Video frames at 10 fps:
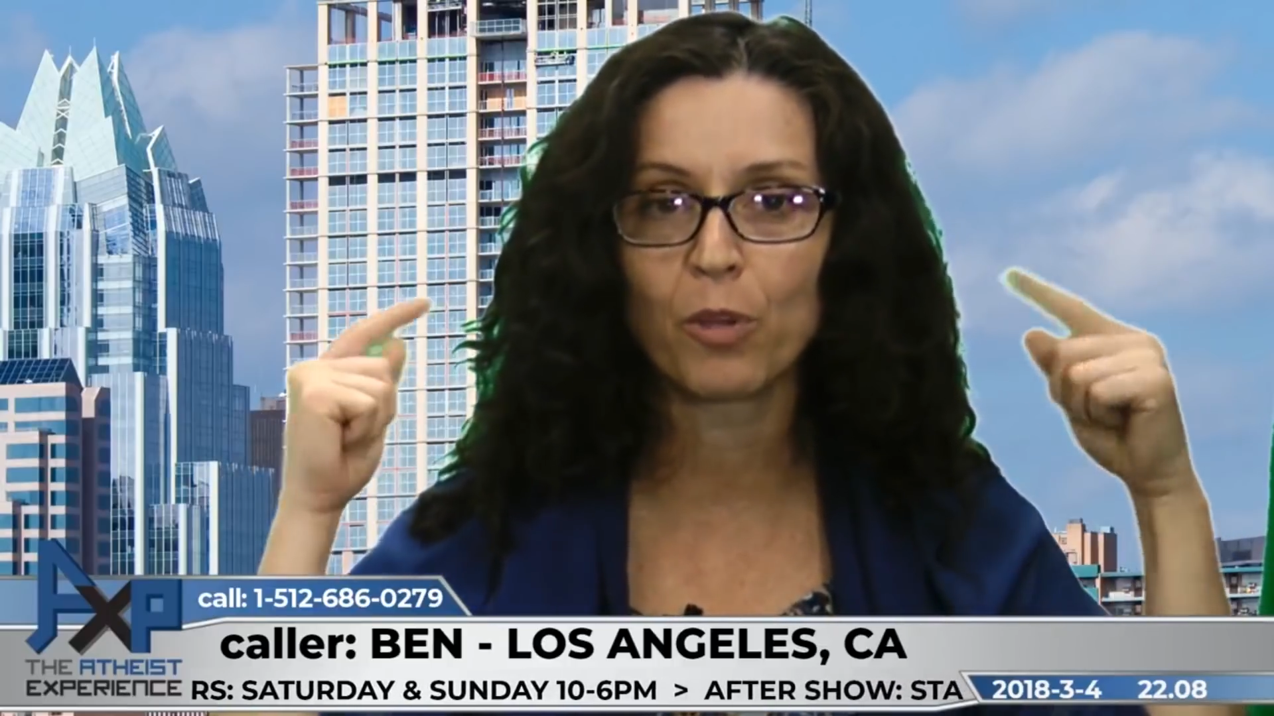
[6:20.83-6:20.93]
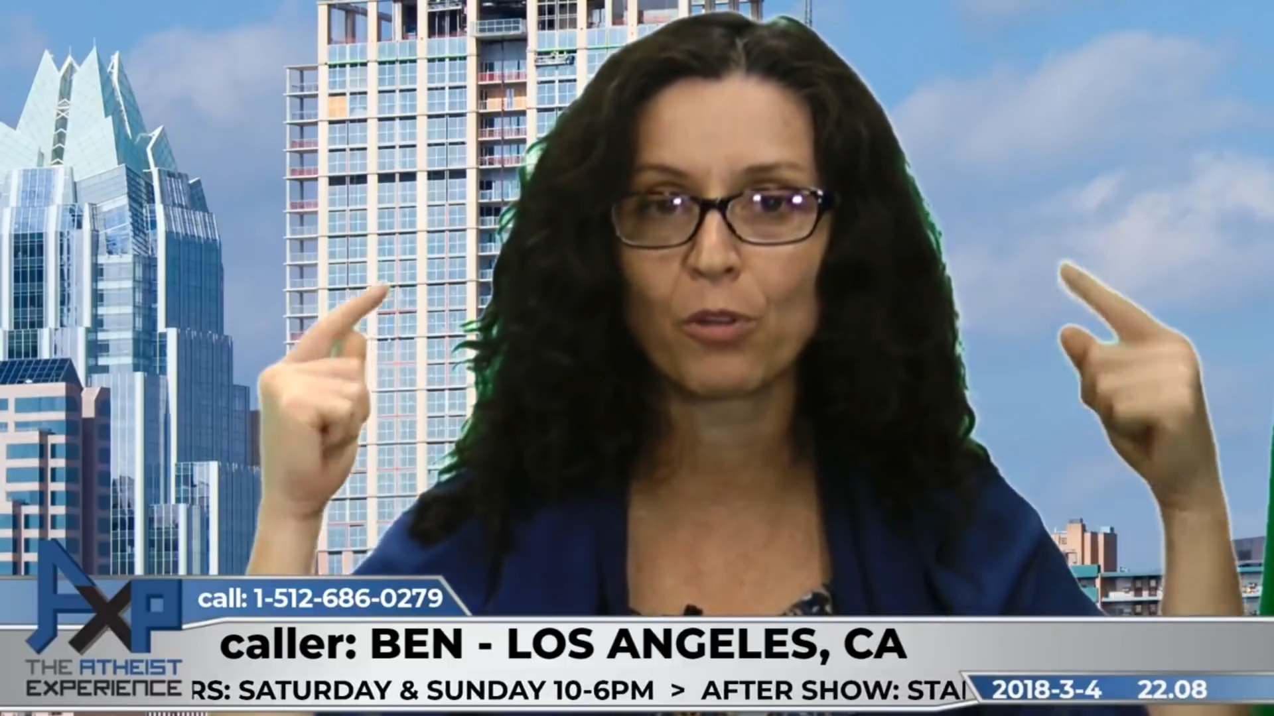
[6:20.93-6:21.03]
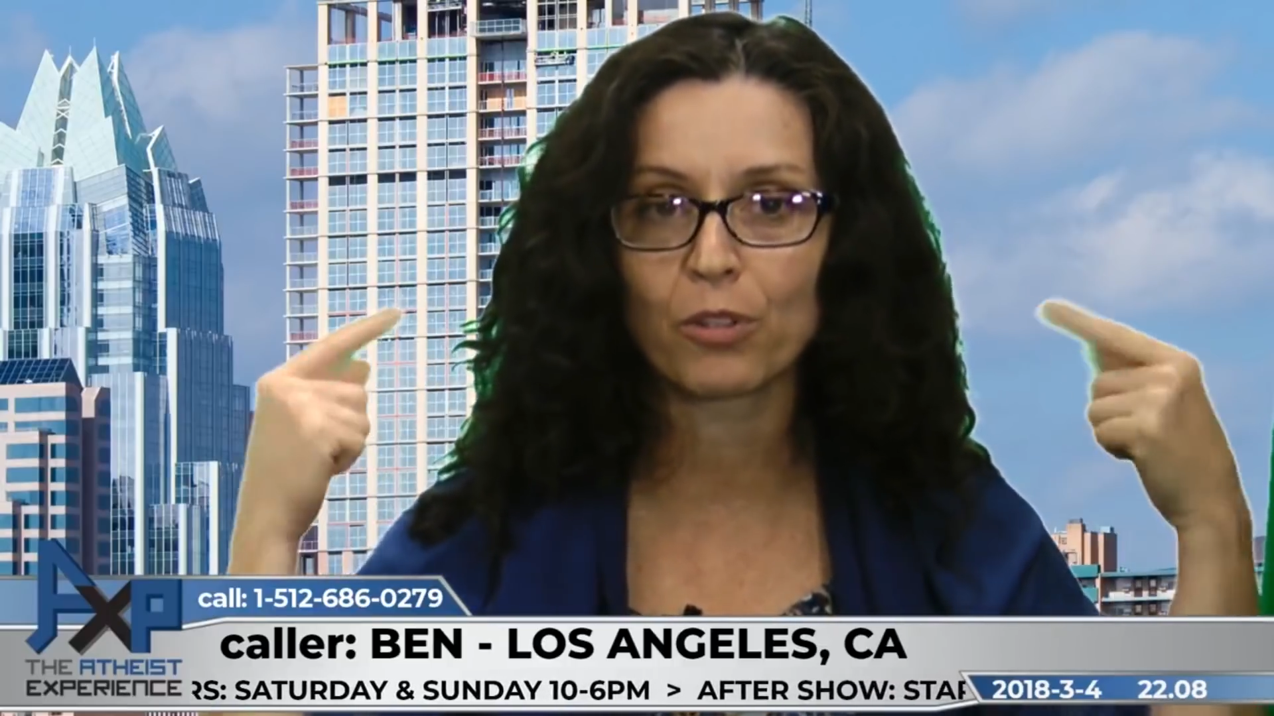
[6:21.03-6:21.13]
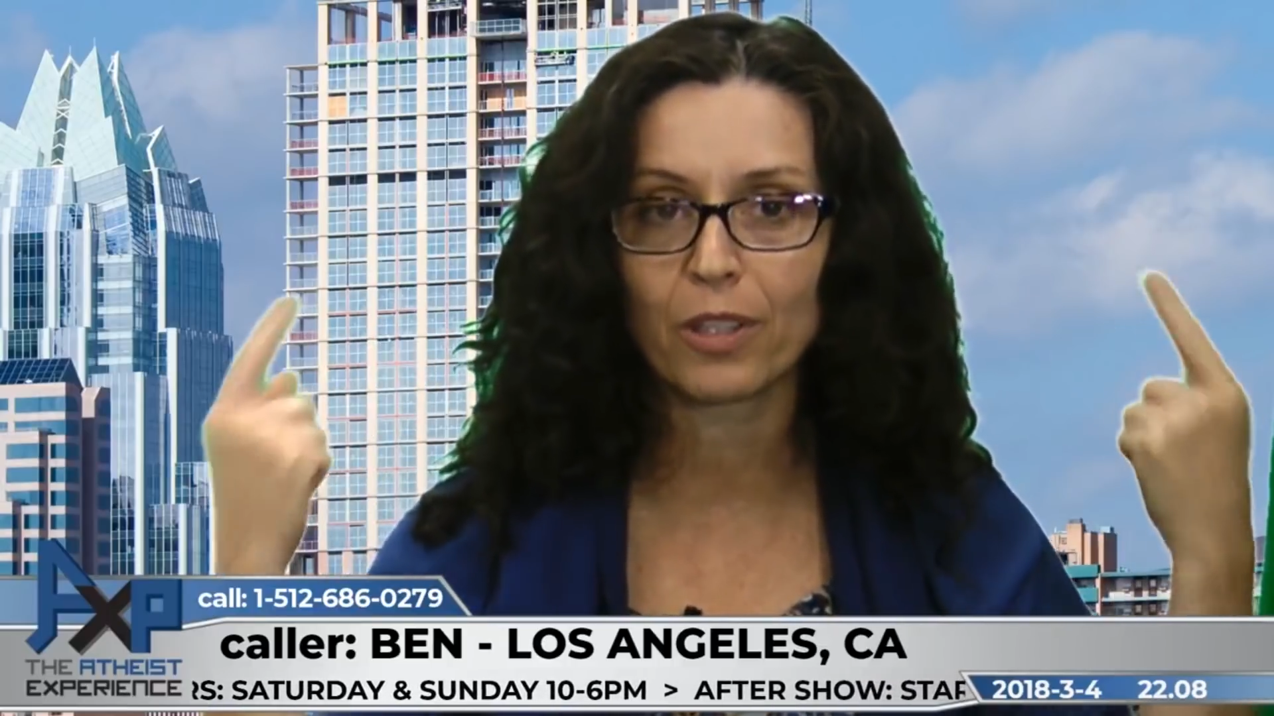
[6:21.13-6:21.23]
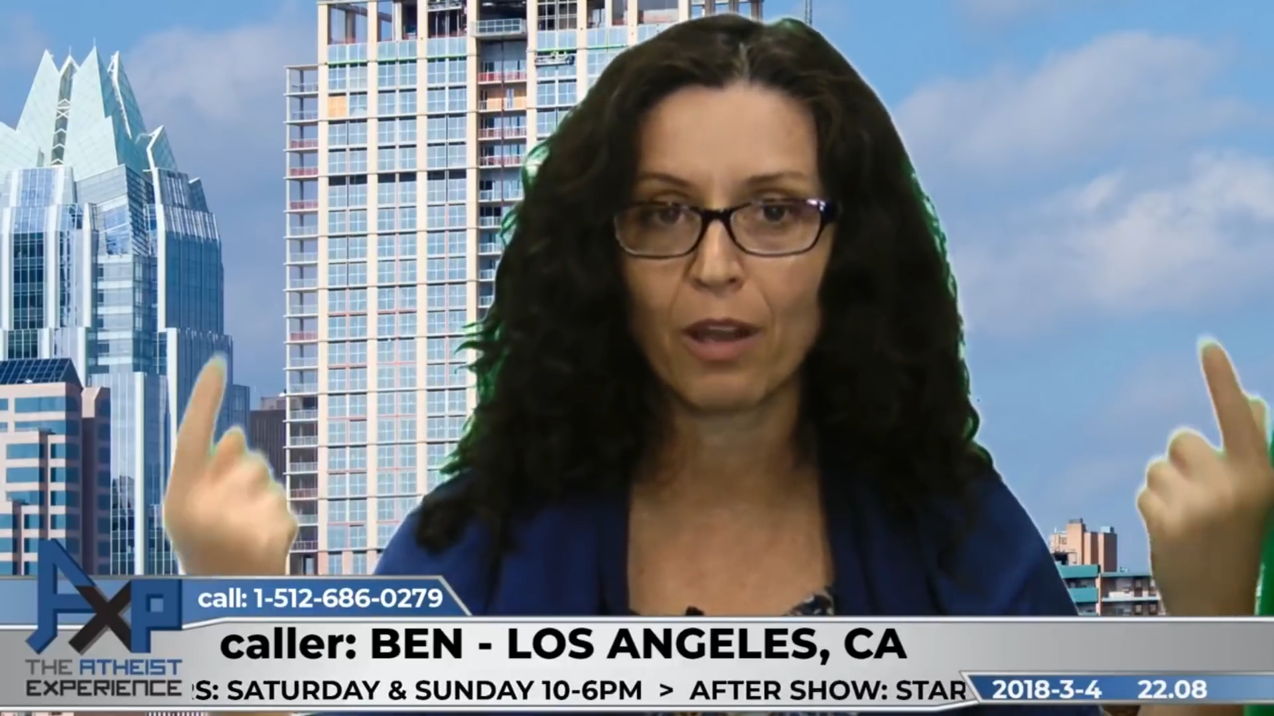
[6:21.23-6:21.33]

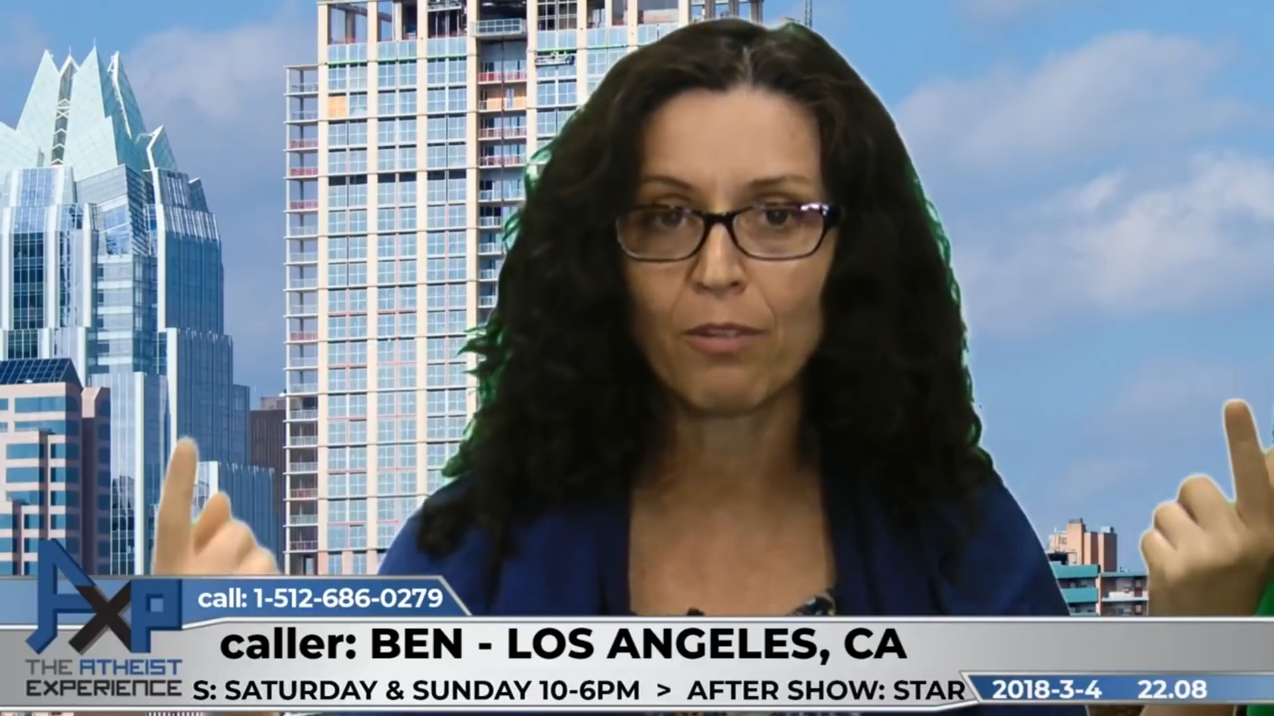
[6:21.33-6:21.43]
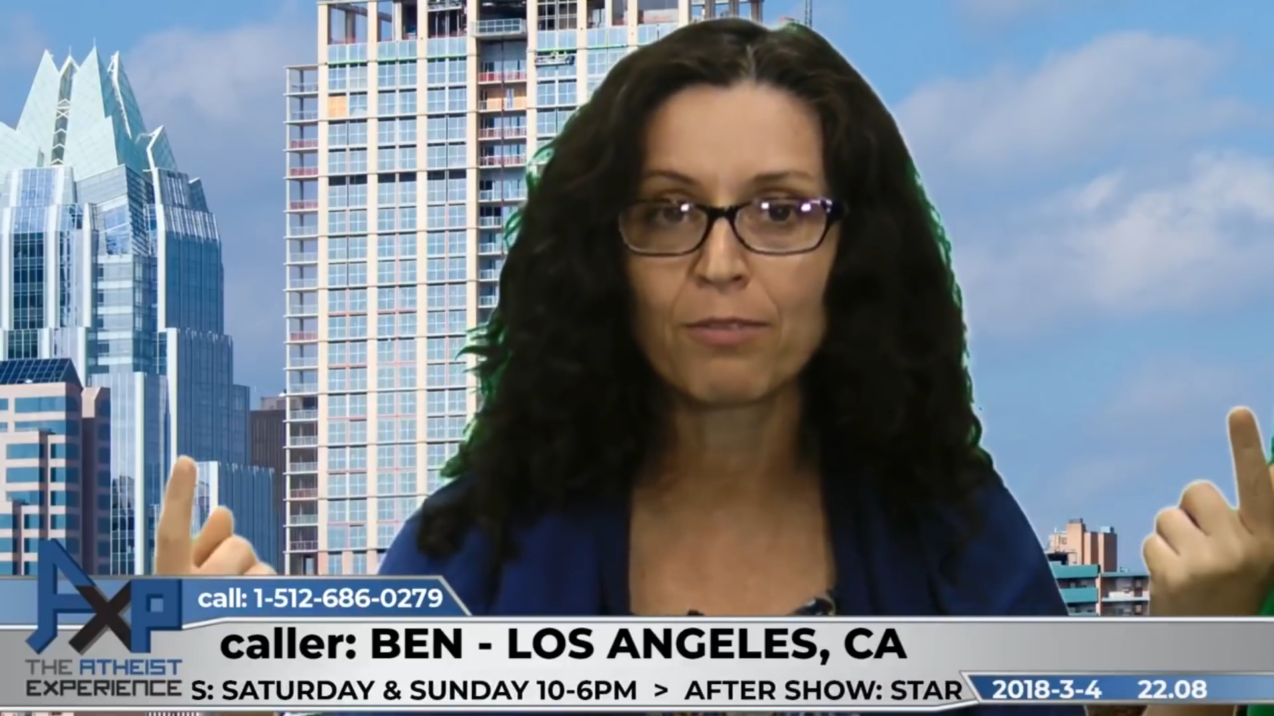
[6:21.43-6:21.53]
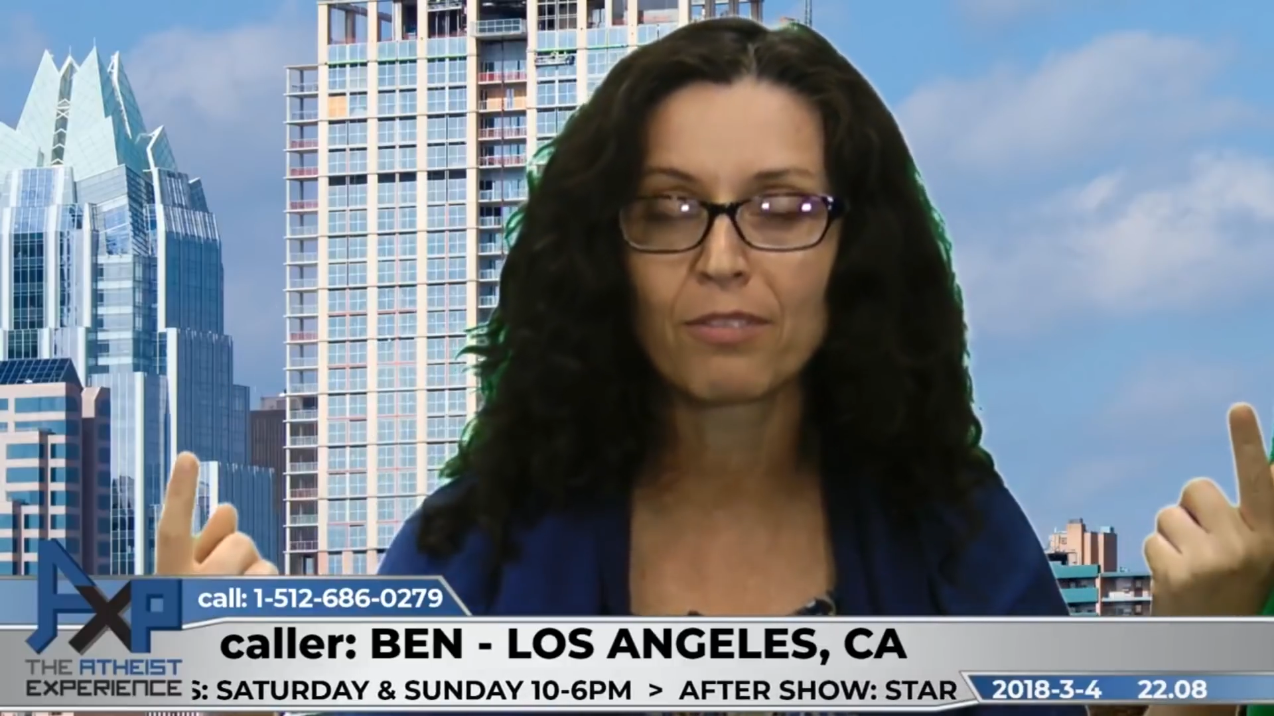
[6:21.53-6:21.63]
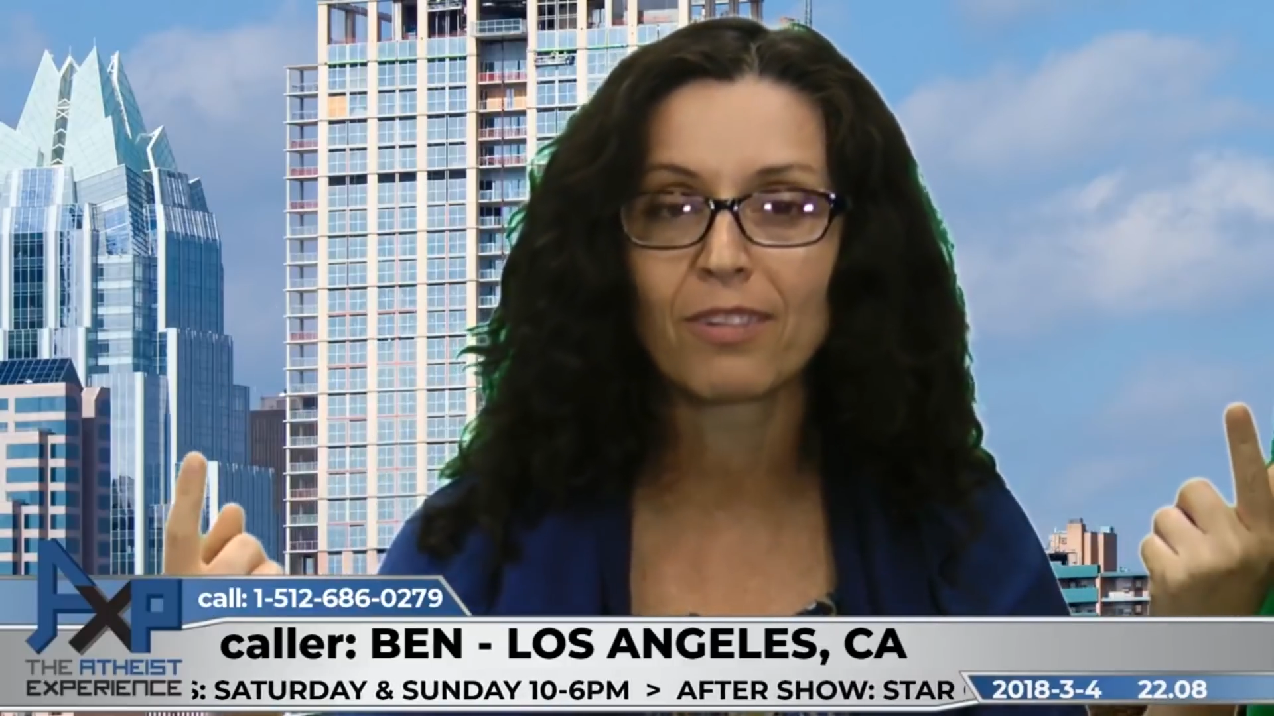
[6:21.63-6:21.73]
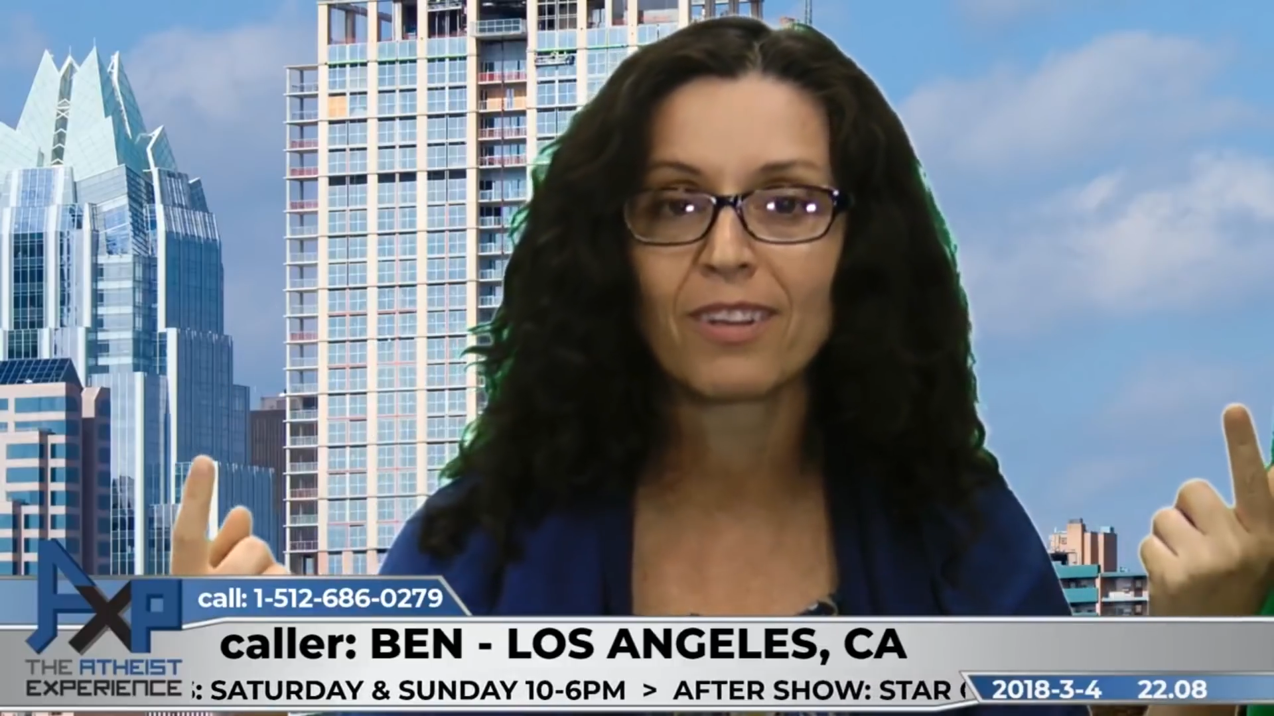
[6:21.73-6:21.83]
yourself.